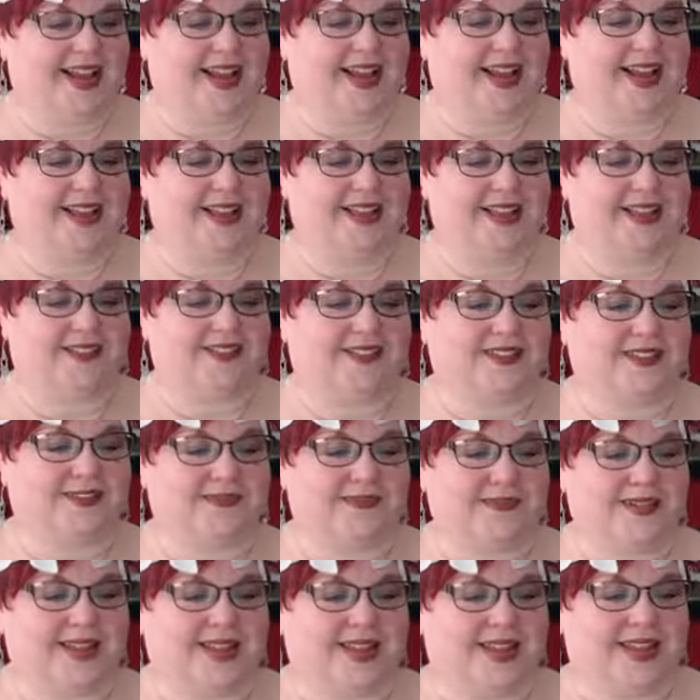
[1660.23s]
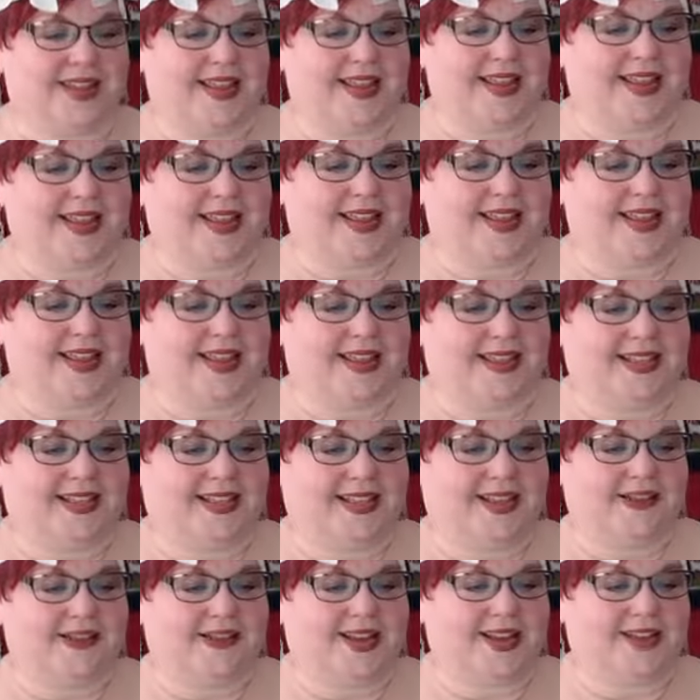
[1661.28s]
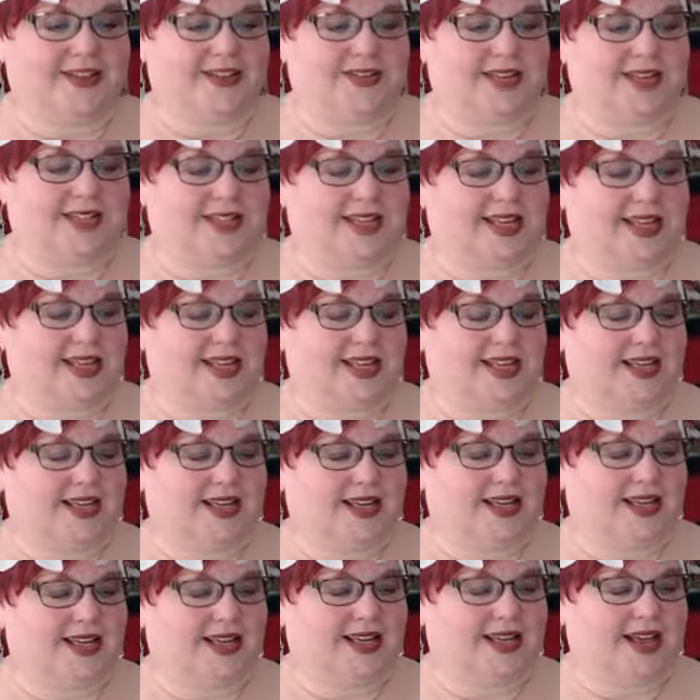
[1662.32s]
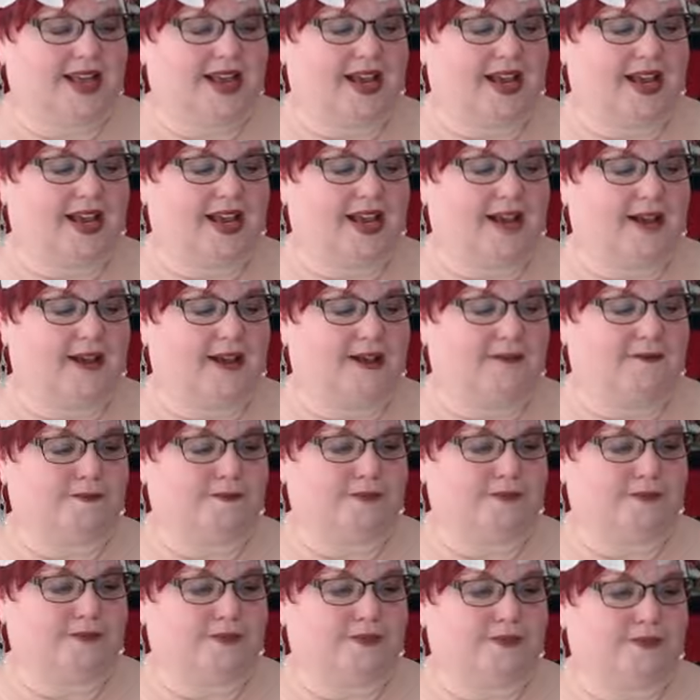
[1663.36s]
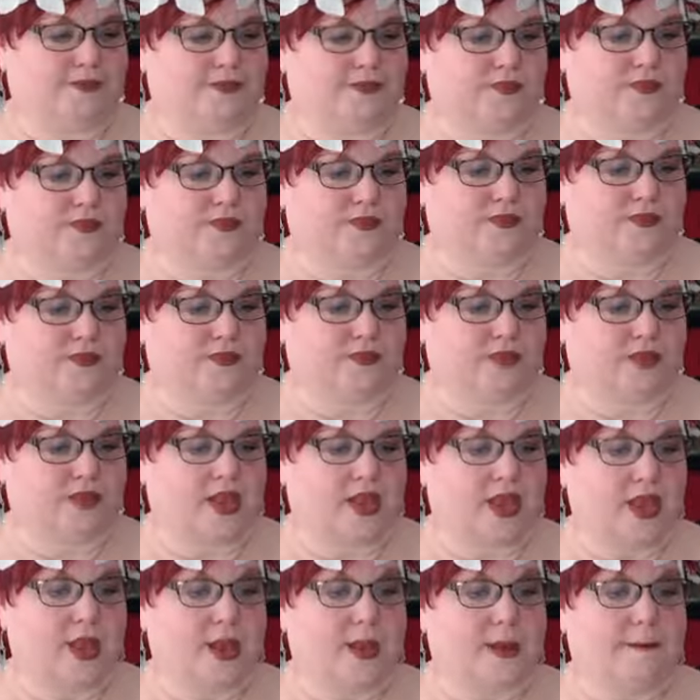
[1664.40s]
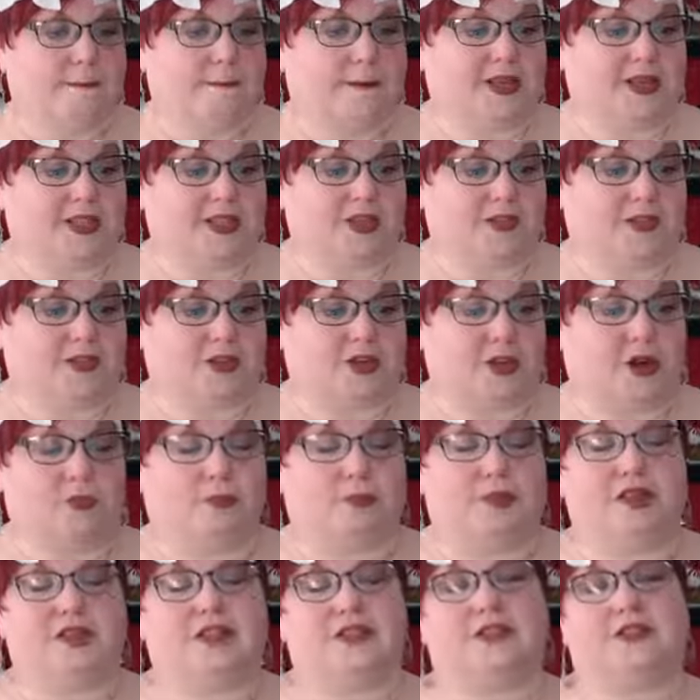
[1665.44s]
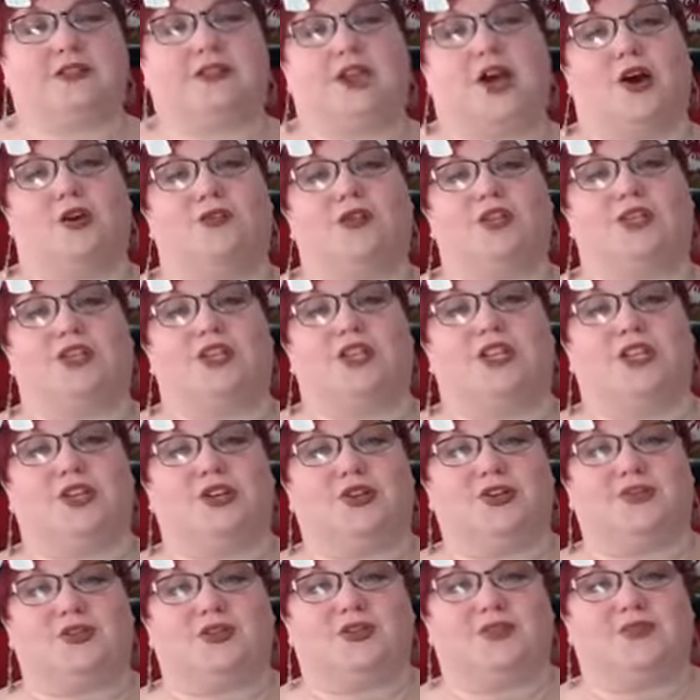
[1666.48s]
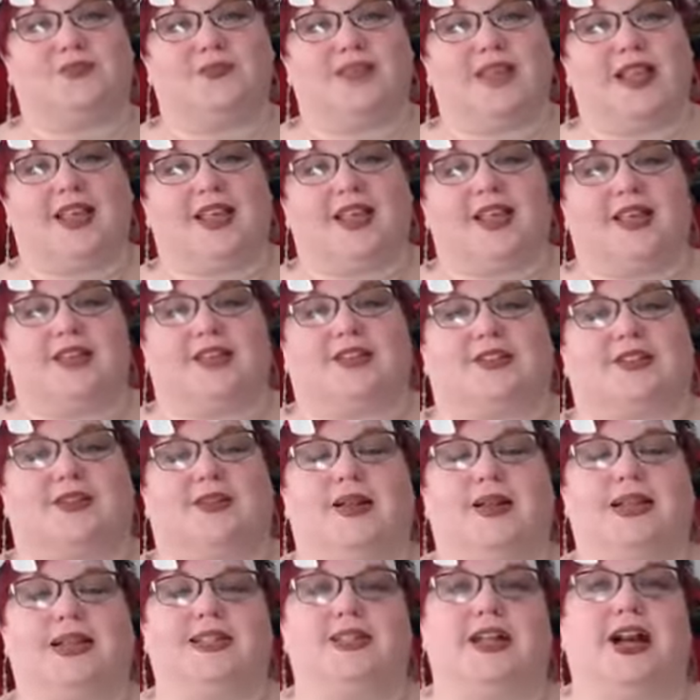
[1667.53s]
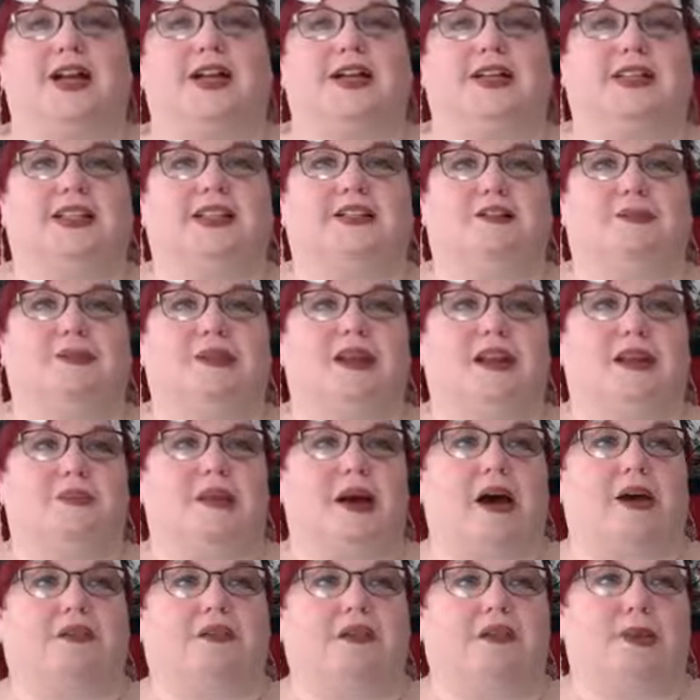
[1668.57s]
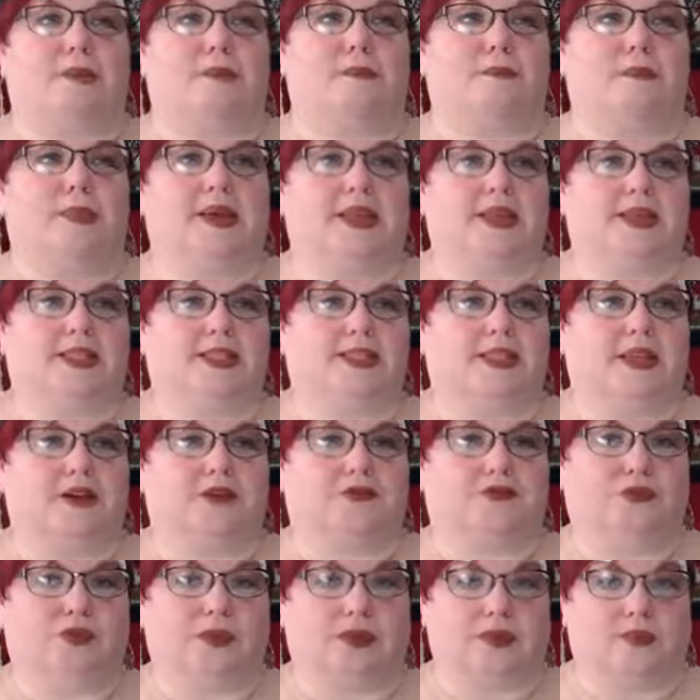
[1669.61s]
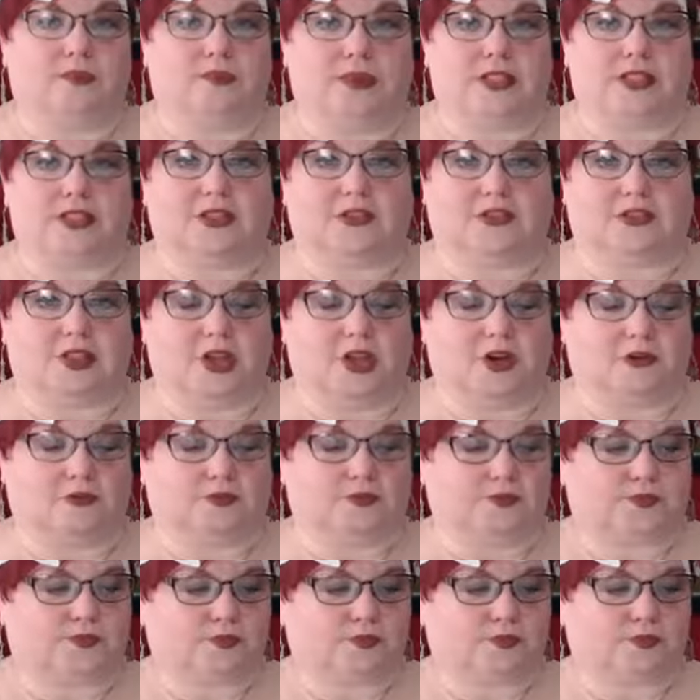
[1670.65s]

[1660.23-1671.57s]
I love it. It's so interesting. Um, mistletoe. Mistletoe is huge. So let's talk a little bit about the myths of mistletoe.